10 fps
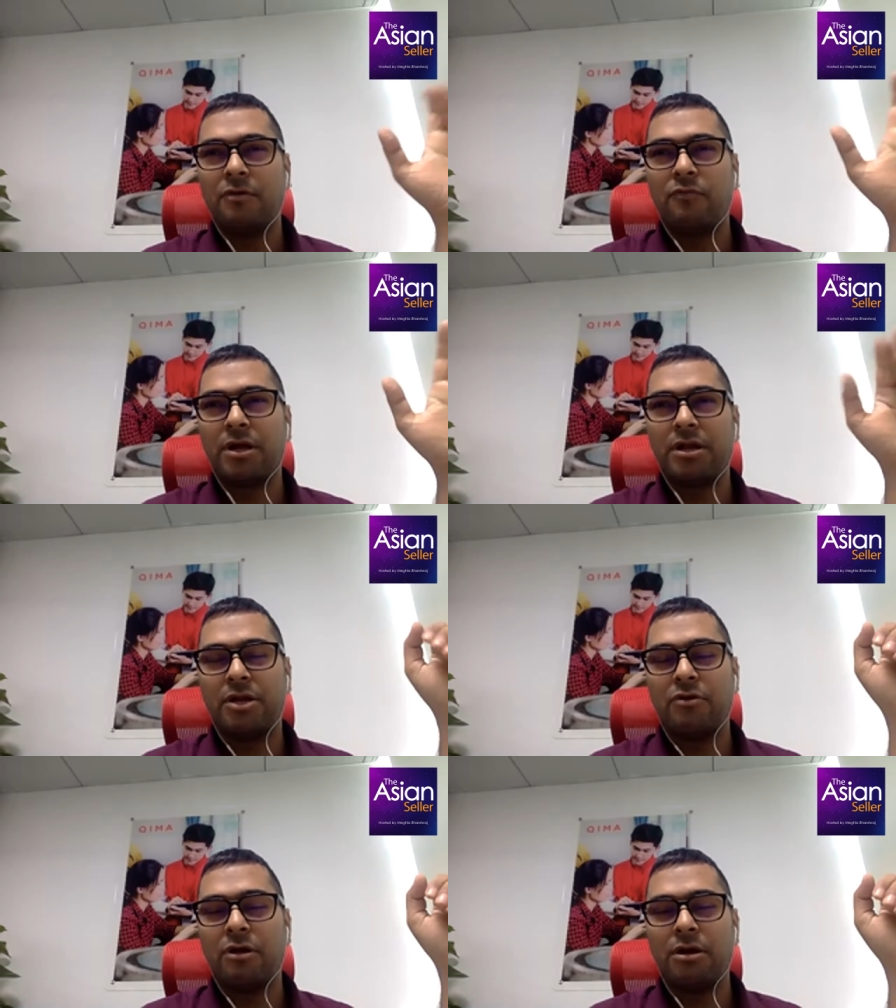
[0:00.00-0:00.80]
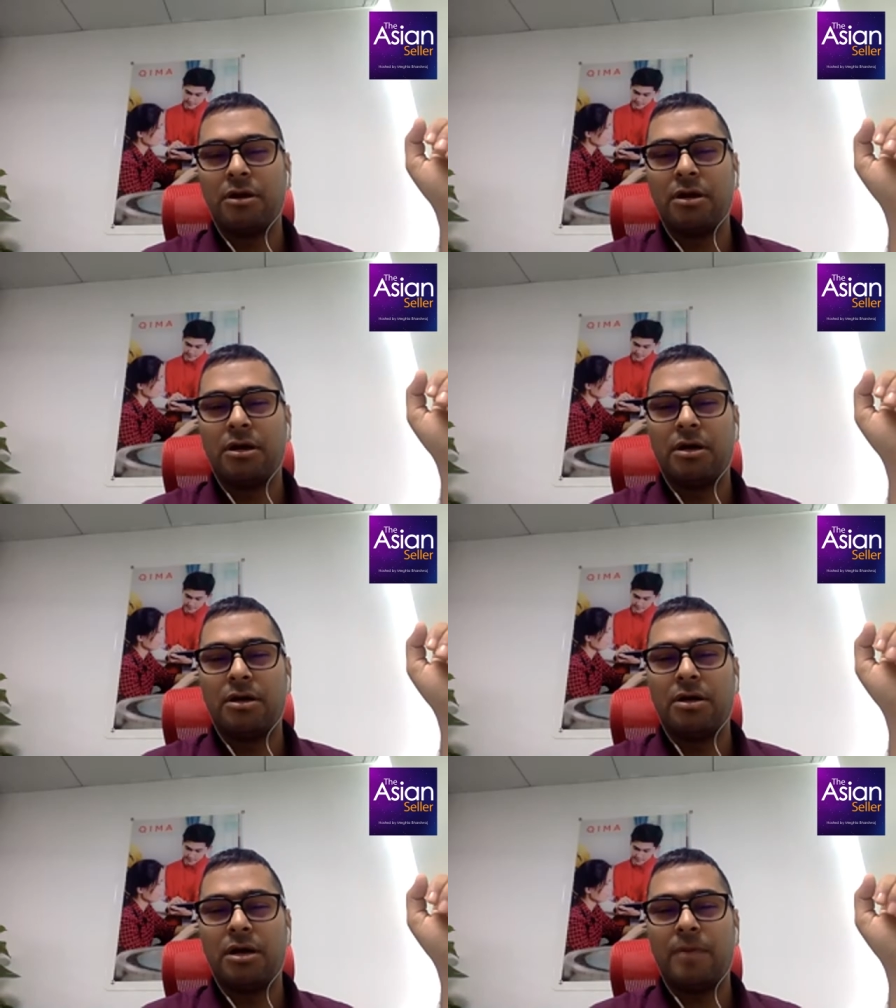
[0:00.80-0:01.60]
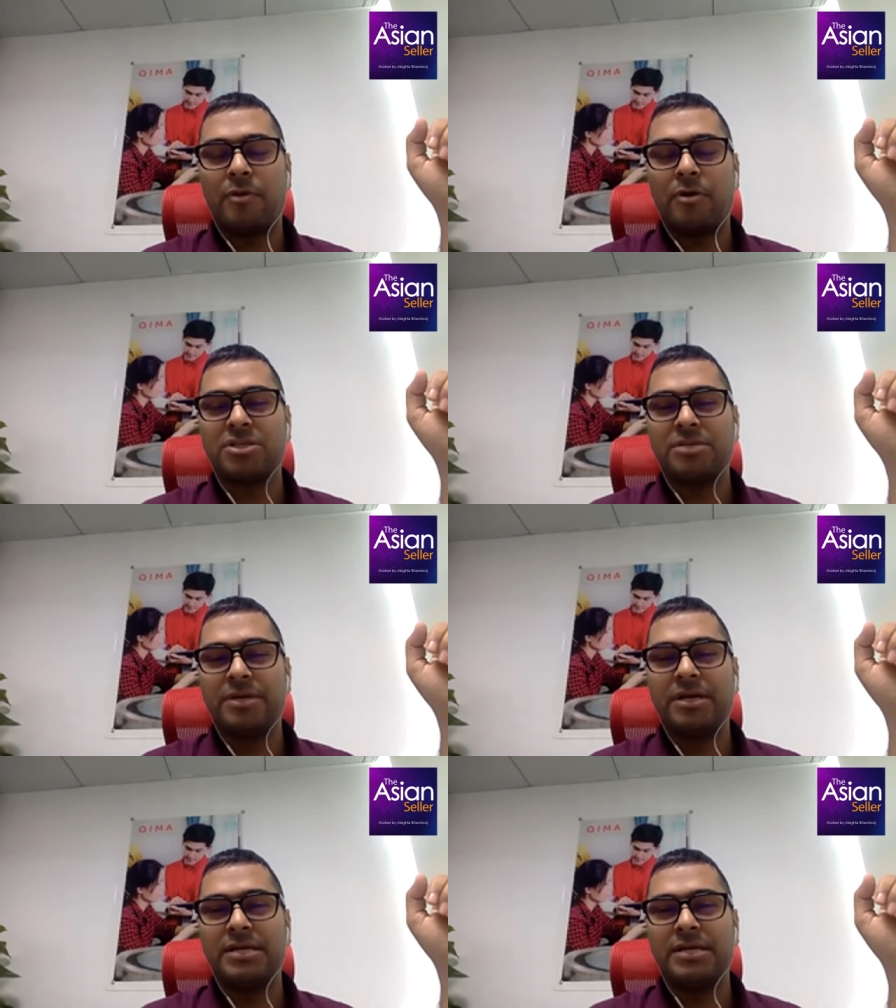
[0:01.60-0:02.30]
what I recall approximately